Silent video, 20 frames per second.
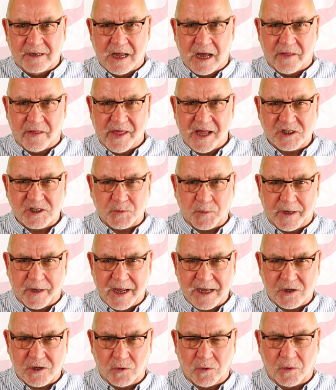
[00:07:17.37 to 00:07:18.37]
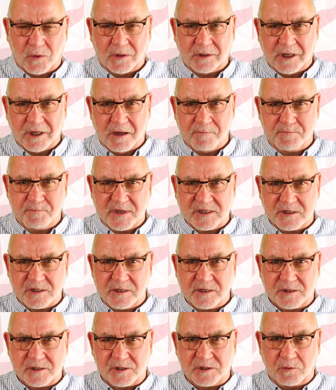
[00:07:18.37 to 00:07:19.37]
Now that's what I call a
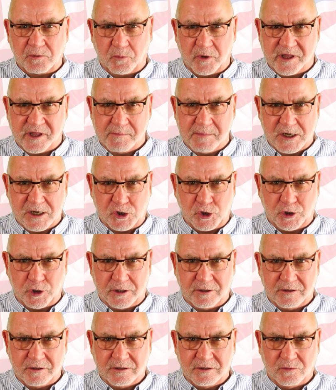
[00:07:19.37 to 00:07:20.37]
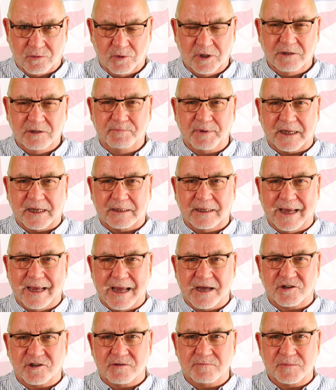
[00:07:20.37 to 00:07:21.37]
business with a mission. Will
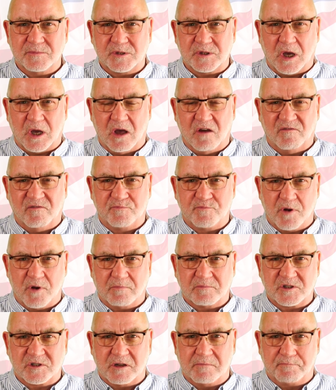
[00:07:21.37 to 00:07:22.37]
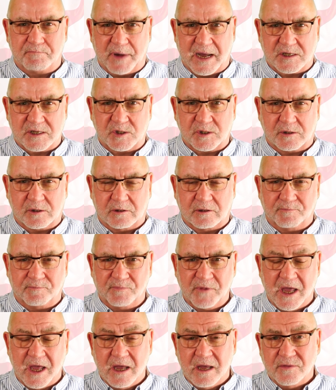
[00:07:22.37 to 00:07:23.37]
Butler-Adams of Brompton
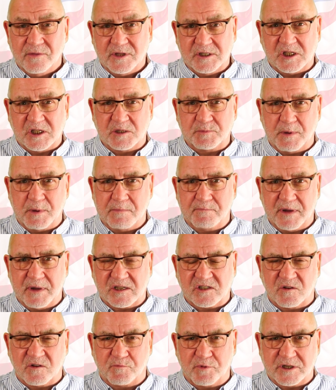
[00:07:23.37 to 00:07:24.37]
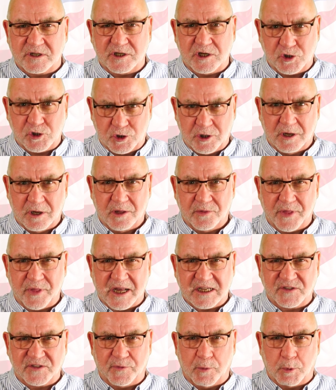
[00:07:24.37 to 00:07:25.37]
Bicycle. This has been Best of British.
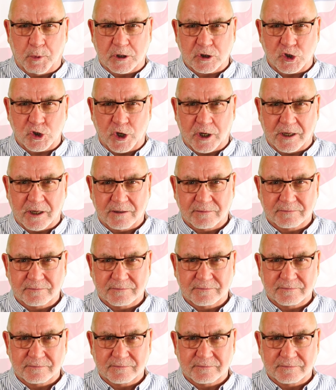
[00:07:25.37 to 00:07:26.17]
Thanks for watching.